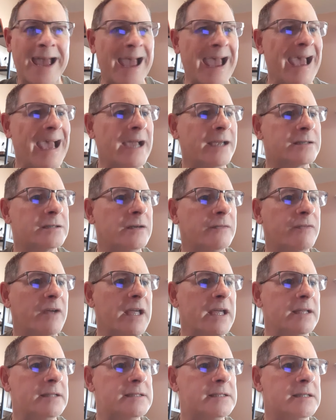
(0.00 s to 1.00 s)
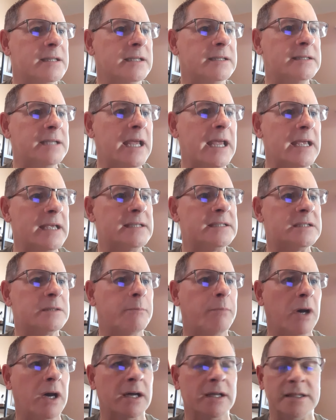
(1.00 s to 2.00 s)
activates the
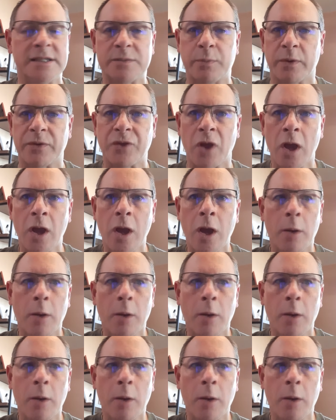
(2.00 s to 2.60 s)
taste buds with